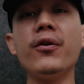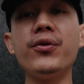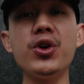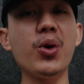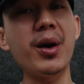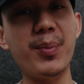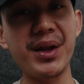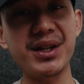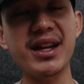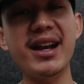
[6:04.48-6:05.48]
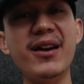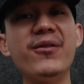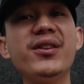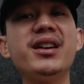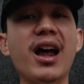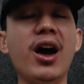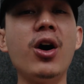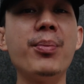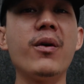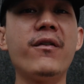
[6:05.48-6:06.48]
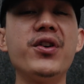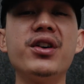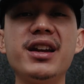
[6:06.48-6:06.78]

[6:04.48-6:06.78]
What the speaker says: if you're a business and definitely need help with your